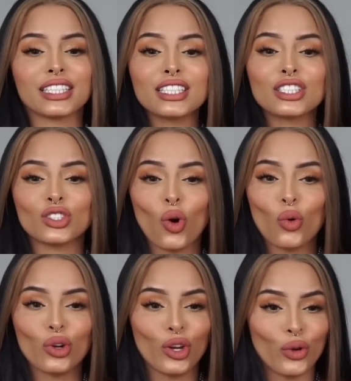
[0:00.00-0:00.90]
she's
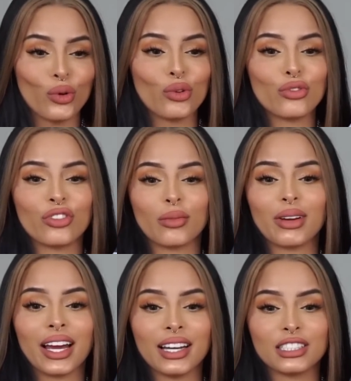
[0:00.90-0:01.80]
so cute from
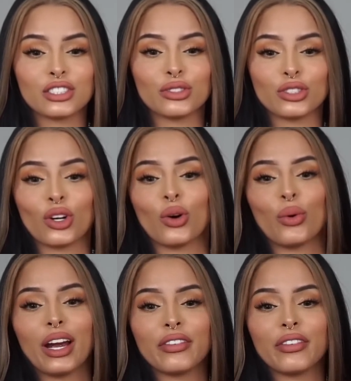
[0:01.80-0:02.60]
head to toe,